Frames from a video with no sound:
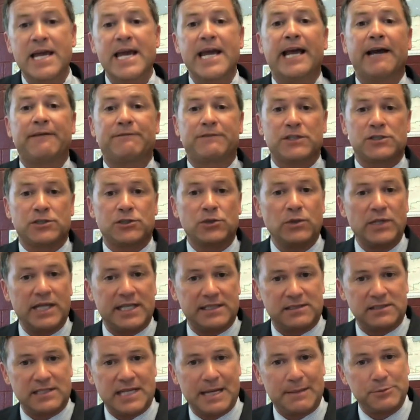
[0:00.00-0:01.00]
If the student
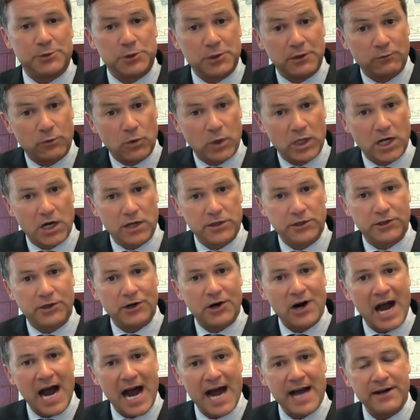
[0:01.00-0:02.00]
has a temperature of 100 or
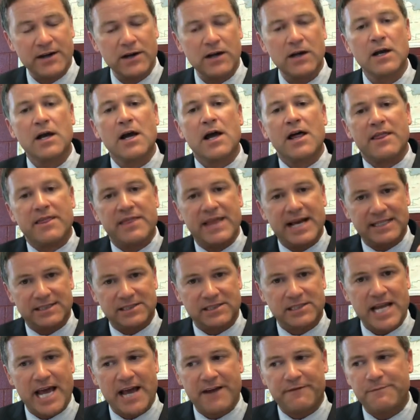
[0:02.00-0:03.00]
higher, that
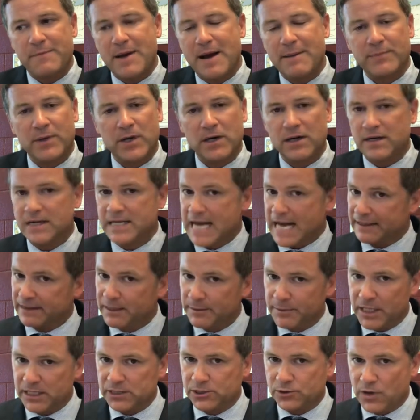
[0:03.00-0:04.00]
staff member, not
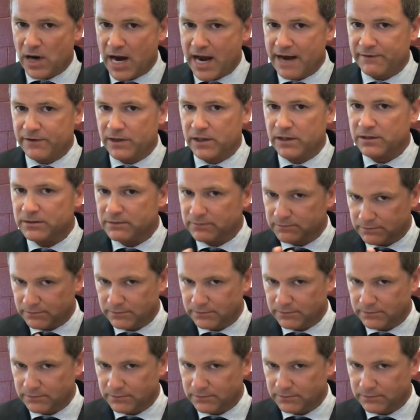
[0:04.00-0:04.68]
the bus driver,